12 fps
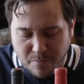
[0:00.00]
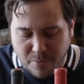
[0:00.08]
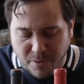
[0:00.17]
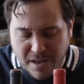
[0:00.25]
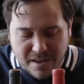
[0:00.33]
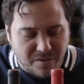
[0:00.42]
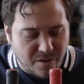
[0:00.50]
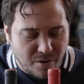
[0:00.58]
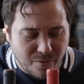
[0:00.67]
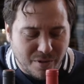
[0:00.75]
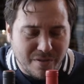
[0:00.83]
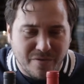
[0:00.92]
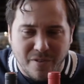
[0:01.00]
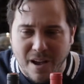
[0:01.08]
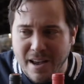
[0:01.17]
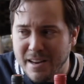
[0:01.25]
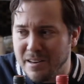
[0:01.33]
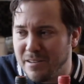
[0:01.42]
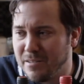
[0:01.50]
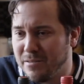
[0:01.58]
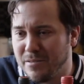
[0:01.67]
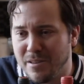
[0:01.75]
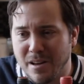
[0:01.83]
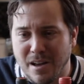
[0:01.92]
place you can really
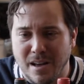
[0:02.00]
find,